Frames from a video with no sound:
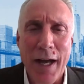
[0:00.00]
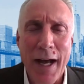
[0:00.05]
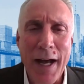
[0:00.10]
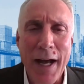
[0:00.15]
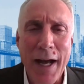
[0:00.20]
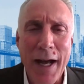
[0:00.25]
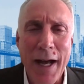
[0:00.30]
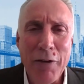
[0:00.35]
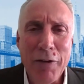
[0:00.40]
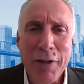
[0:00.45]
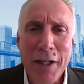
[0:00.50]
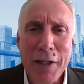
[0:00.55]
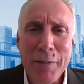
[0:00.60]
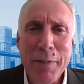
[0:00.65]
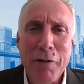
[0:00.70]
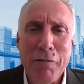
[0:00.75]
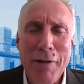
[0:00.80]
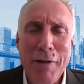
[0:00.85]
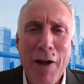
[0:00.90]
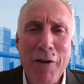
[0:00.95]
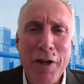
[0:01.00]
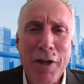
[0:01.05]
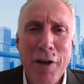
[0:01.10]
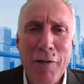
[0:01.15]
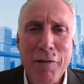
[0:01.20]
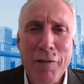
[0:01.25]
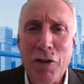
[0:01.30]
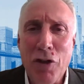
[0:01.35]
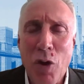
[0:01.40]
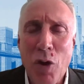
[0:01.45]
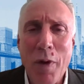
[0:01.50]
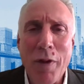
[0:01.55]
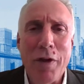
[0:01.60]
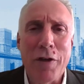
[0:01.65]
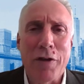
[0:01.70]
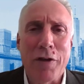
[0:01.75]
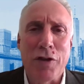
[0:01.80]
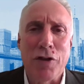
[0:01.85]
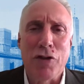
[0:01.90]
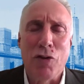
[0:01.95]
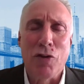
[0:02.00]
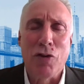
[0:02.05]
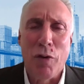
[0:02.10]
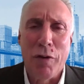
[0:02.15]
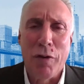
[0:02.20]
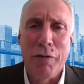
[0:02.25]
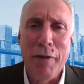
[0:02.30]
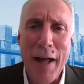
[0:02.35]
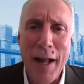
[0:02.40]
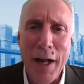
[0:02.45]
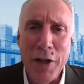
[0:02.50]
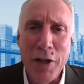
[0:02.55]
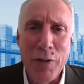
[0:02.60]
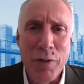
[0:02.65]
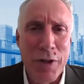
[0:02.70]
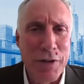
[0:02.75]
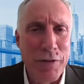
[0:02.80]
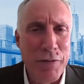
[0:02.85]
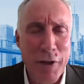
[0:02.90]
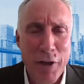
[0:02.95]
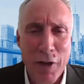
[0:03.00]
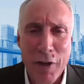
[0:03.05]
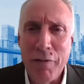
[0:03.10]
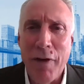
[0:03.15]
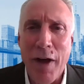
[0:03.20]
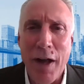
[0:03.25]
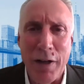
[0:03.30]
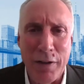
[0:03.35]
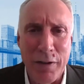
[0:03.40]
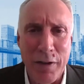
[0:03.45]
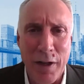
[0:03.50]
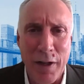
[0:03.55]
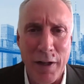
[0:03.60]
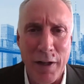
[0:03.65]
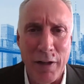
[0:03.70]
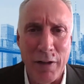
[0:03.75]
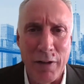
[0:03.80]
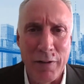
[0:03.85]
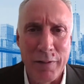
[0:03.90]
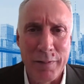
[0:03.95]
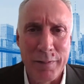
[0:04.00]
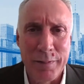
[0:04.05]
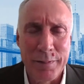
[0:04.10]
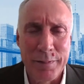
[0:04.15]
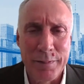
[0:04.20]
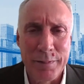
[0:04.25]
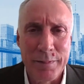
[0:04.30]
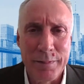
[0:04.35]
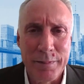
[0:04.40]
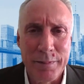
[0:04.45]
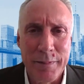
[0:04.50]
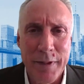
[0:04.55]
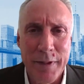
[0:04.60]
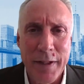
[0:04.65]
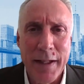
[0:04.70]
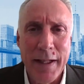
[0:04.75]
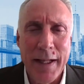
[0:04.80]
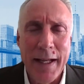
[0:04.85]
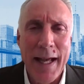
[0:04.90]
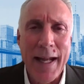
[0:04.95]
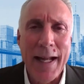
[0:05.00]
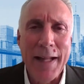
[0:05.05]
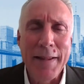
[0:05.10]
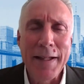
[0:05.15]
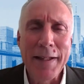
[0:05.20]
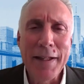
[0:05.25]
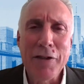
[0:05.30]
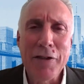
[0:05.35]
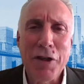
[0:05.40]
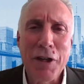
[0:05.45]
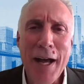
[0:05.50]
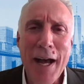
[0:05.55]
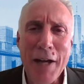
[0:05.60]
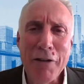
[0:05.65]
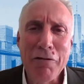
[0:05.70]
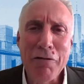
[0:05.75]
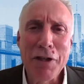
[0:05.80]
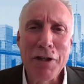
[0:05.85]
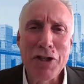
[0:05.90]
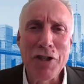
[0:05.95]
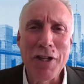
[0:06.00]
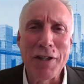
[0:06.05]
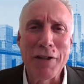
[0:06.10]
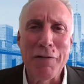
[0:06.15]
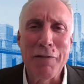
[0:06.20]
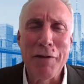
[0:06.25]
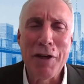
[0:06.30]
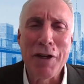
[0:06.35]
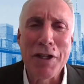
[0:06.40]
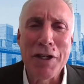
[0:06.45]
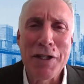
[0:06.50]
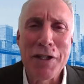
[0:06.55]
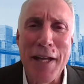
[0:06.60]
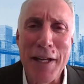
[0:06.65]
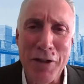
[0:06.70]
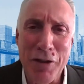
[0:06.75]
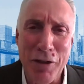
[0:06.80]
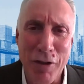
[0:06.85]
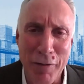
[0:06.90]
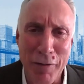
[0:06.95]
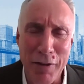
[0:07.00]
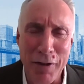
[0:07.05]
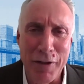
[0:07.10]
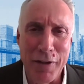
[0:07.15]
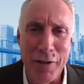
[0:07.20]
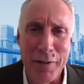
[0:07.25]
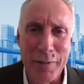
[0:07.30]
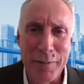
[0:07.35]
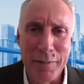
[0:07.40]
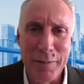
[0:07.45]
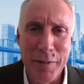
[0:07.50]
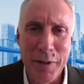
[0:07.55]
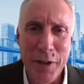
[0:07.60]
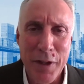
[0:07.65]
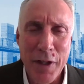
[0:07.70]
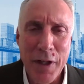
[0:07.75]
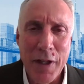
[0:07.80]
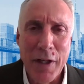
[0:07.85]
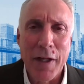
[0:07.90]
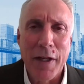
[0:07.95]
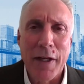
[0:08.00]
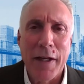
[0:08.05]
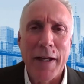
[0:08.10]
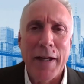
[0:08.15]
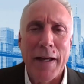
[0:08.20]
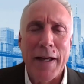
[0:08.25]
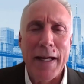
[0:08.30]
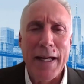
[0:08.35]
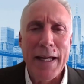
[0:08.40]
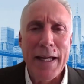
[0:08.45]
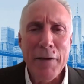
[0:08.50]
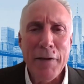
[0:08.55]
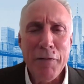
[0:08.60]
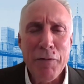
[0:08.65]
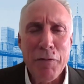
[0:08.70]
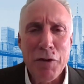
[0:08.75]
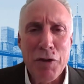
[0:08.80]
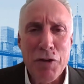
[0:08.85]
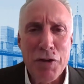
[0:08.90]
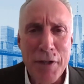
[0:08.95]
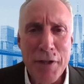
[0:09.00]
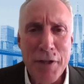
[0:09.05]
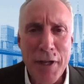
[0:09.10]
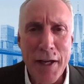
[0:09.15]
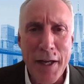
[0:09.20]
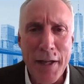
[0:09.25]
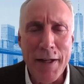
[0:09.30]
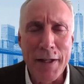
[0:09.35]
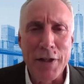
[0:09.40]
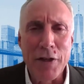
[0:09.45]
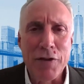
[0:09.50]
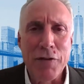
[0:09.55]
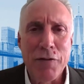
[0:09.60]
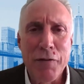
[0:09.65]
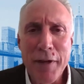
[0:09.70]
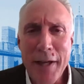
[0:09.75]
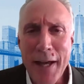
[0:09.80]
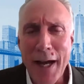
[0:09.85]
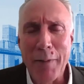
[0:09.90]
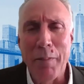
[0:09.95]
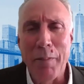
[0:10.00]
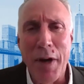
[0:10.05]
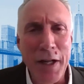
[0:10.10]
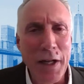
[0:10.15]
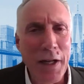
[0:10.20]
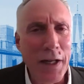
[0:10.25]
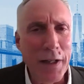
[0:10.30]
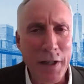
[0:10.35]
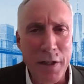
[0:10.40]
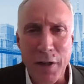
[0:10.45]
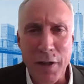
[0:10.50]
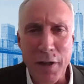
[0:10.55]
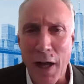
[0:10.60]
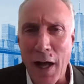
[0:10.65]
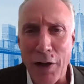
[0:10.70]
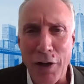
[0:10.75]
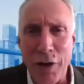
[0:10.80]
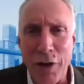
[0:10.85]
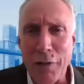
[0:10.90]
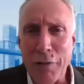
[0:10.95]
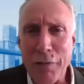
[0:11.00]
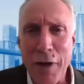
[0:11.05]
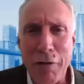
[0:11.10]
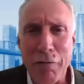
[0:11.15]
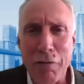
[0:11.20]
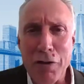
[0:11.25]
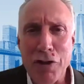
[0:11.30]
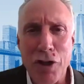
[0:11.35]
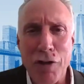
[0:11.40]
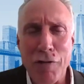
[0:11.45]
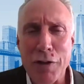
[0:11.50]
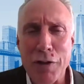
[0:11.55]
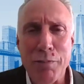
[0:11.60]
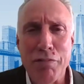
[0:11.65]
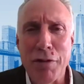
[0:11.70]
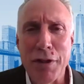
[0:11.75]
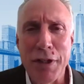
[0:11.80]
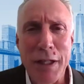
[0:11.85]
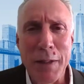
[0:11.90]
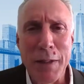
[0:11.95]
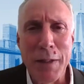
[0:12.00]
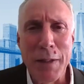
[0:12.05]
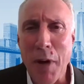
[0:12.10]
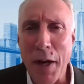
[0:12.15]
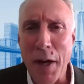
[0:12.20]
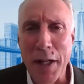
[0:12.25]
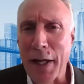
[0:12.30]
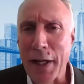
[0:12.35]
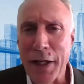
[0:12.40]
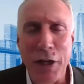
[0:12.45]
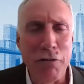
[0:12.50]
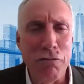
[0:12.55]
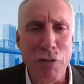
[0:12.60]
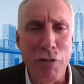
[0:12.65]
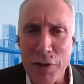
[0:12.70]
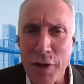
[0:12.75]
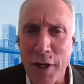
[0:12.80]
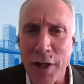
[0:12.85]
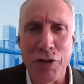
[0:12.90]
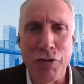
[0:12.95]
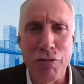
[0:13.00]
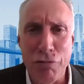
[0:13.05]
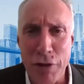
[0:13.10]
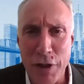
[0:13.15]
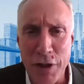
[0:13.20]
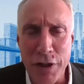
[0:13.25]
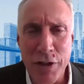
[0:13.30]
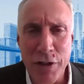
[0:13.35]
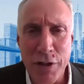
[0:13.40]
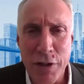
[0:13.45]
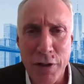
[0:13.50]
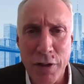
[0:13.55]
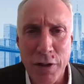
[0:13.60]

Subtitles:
I don't think it's been around enough to know whether it's a store of value. It's very volatile. And I think there's a contradiction at the very center of it. If you say that there's fiat money like the dollar, the Federal Reserve is printing money like it grows on trees,